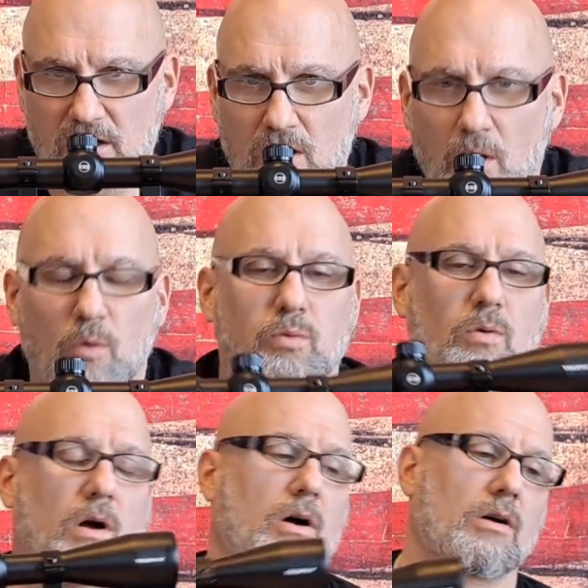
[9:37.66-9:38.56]
go
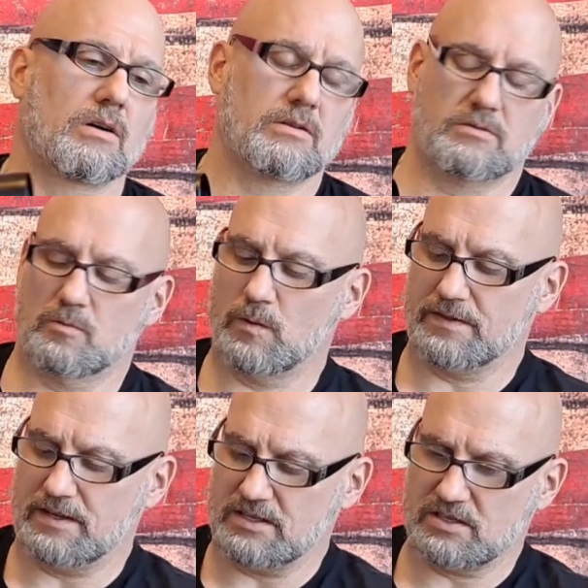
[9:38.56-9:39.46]
wrong
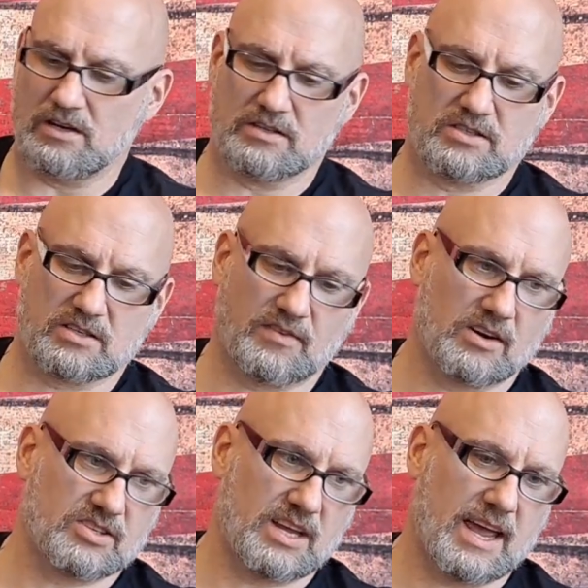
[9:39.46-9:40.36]
with these guns as
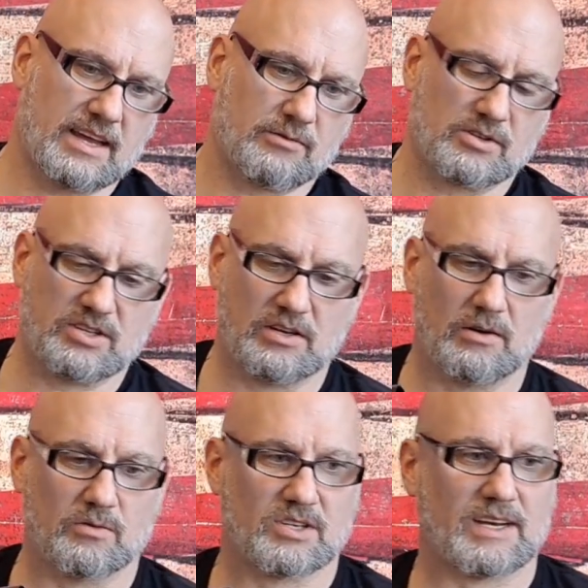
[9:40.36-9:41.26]
far as the accuracy
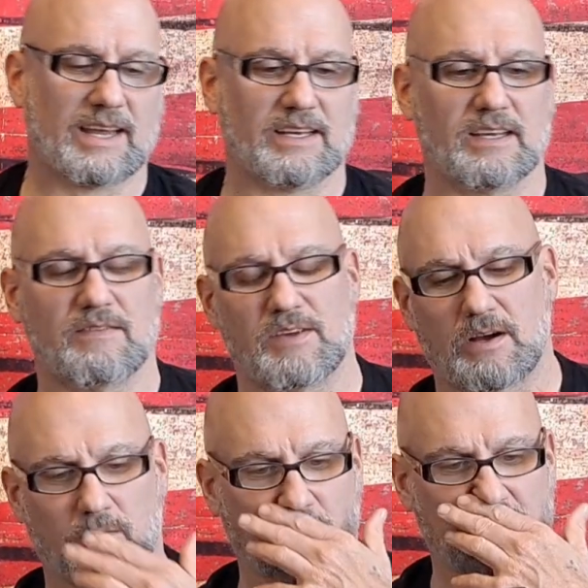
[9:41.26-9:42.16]
goes, and I can give you
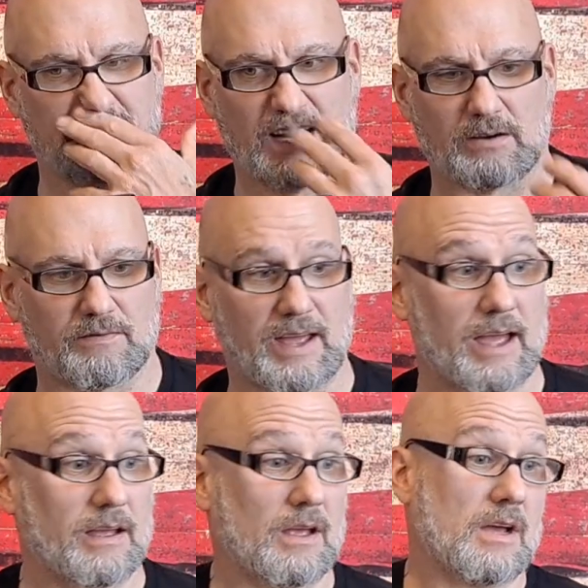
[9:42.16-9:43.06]
a rundown of that.
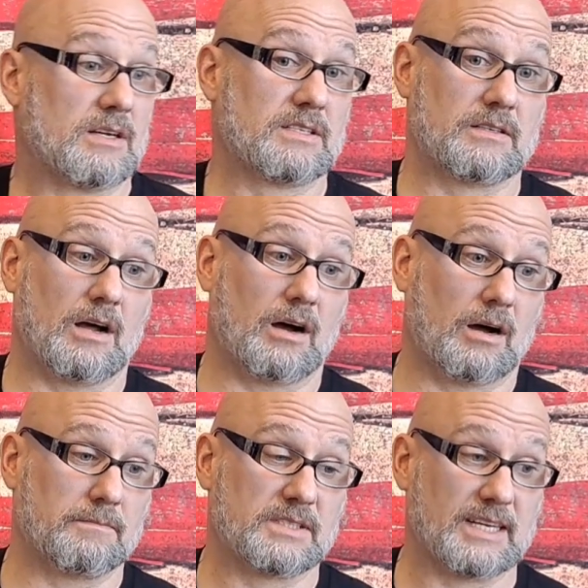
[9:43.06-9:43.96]

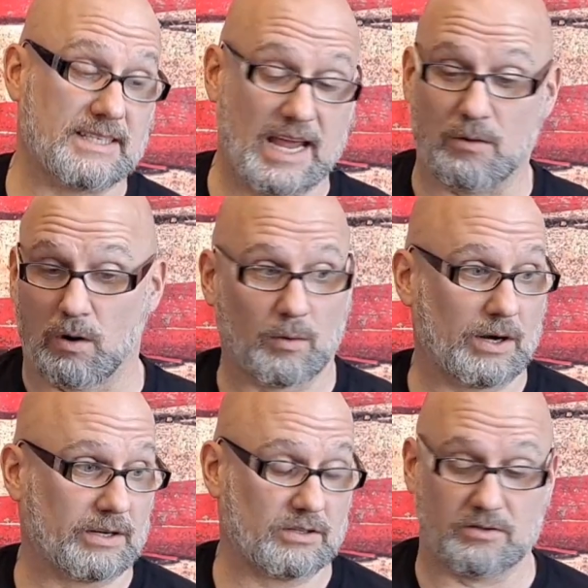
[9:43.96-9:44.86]
Today what we're
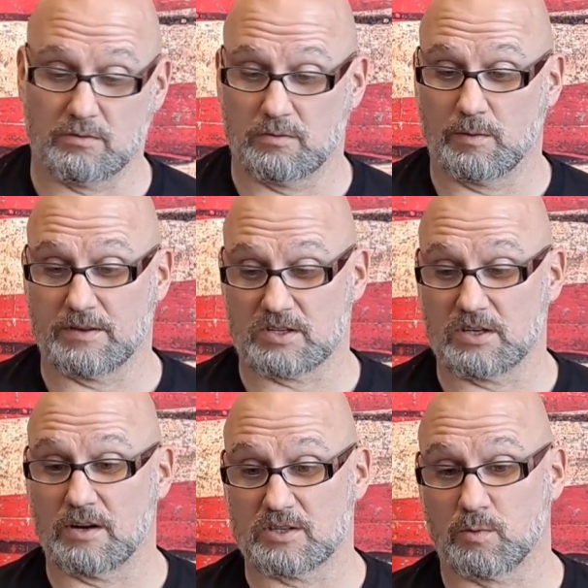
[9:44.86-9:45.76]
going to do with this
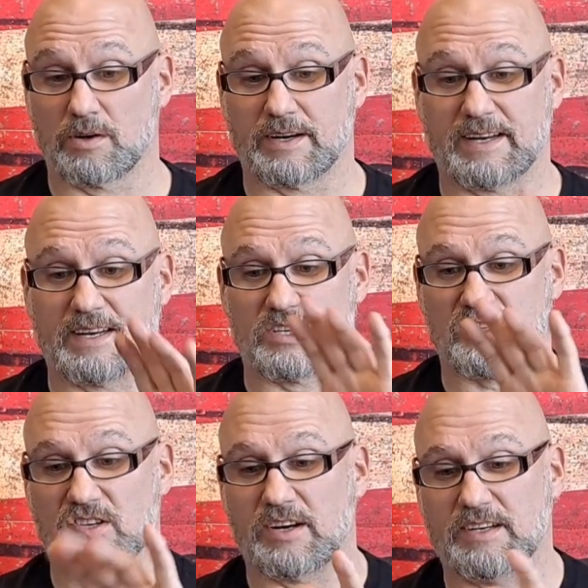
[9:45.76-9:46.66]
gun is we're going to get it
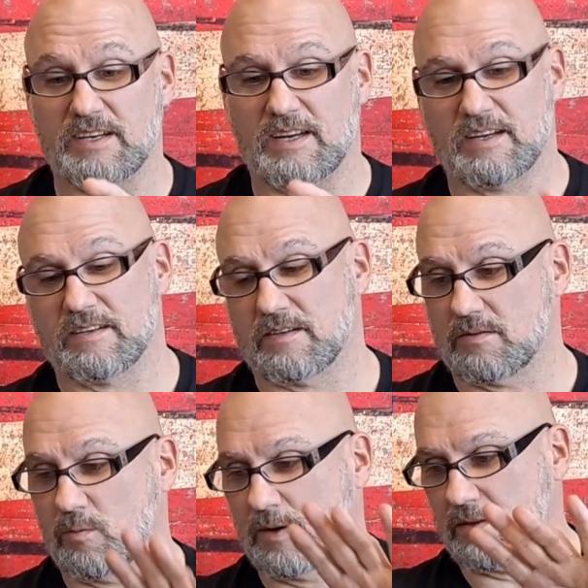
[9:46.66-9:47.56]
sighted in
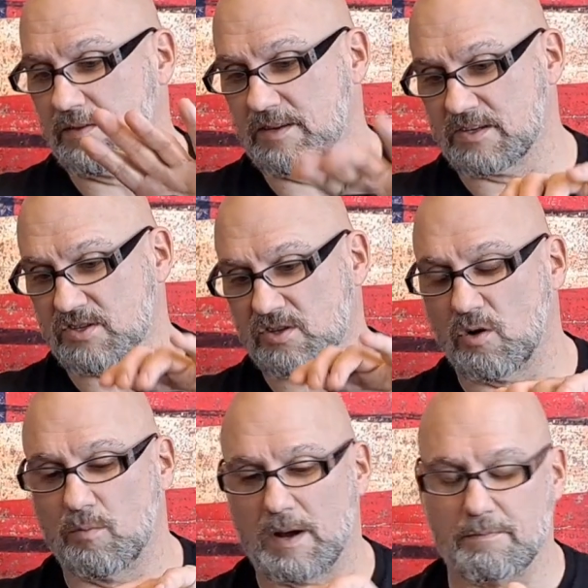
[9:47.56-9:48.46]
with this
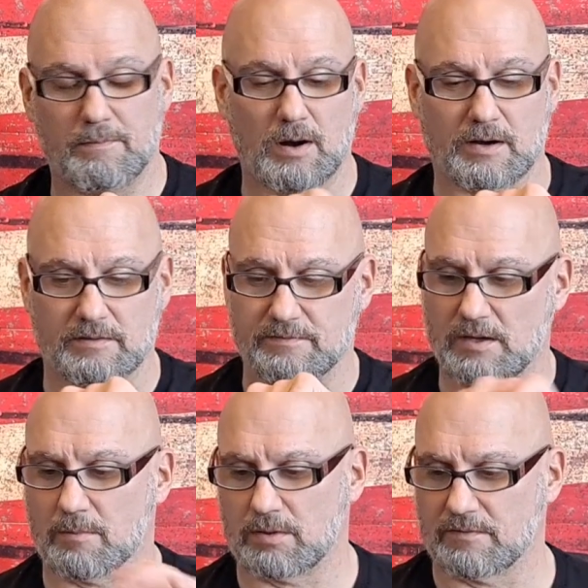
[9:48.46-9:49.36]
scope. I bought a
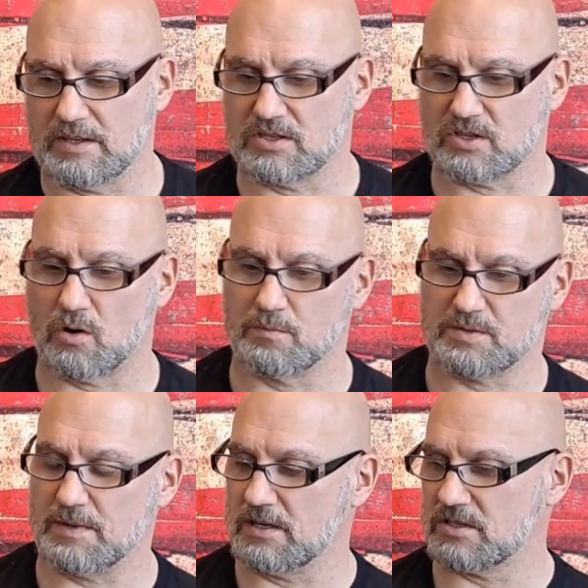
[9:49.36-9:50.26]
couple of these
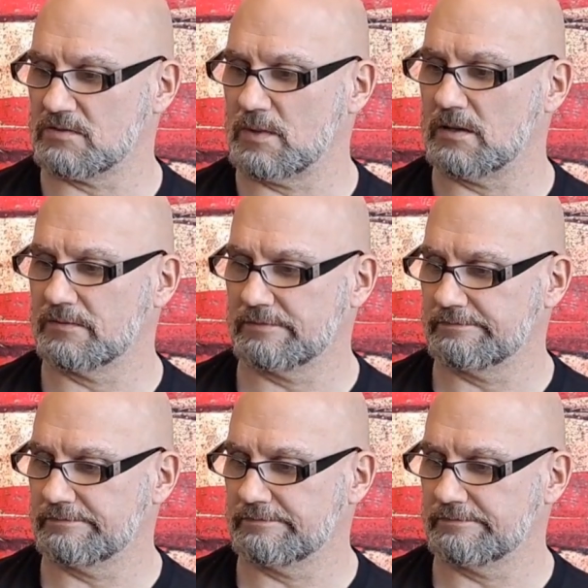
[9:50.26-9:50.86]
scopes because, well,